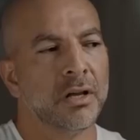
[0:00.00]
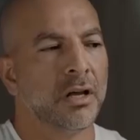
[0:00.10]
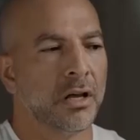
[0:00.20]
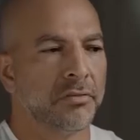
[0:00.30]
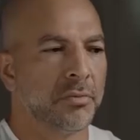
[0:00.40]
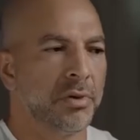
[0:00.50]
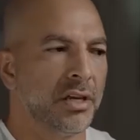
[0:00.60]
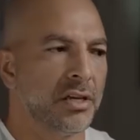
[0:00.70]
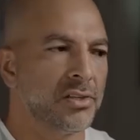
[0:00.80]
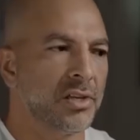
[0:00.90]
of the
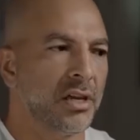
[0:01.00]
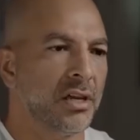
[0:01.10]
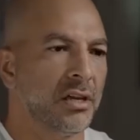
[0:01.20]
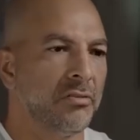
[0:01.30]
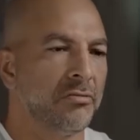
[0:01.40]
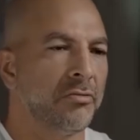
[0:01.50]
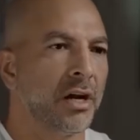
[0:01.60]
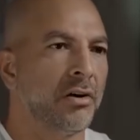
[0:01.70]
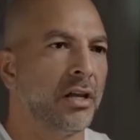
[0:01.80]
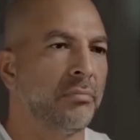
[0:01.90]
PSA
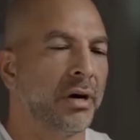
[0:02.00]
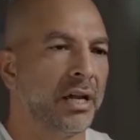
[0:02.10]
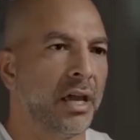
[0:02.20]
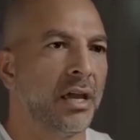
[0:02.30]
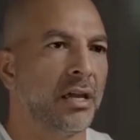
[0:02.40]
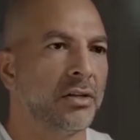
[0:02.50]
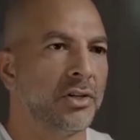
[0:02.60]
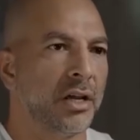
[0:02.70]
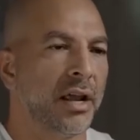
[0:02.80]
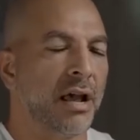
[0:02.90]
vary by age
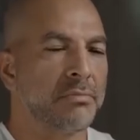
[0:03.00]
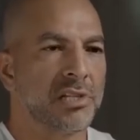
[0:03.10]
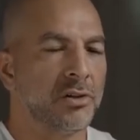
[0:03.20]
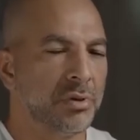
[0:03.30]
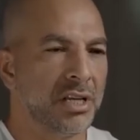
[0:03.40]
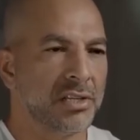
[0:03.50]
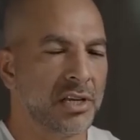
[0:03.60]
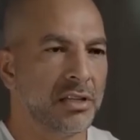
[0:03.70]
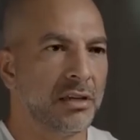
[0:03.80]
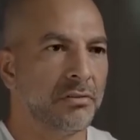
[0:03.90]
and absolute
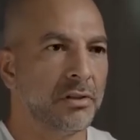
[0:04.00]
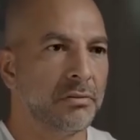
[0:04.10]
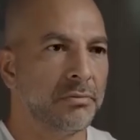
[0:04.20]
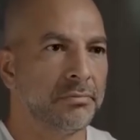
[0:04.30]
PSA level?